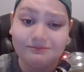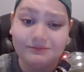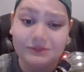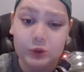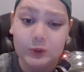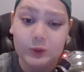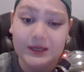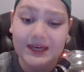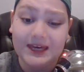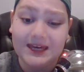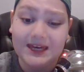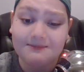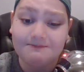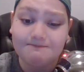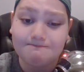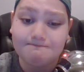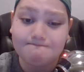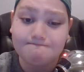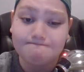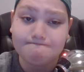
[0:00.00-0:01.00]
you can.
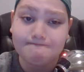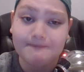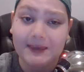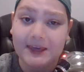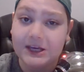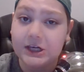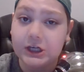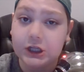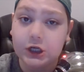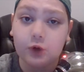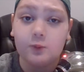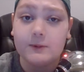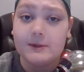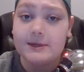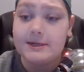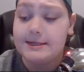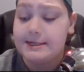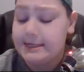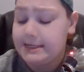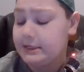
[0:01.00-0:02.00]
You don't
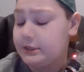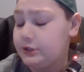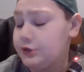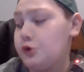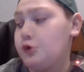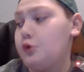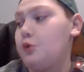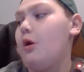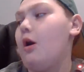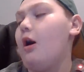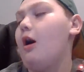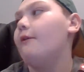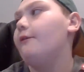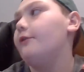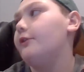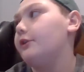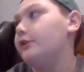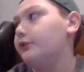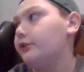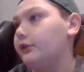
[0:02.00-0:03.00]
need to,
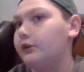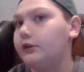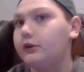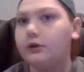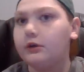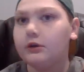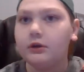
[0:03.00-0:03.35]
obviously.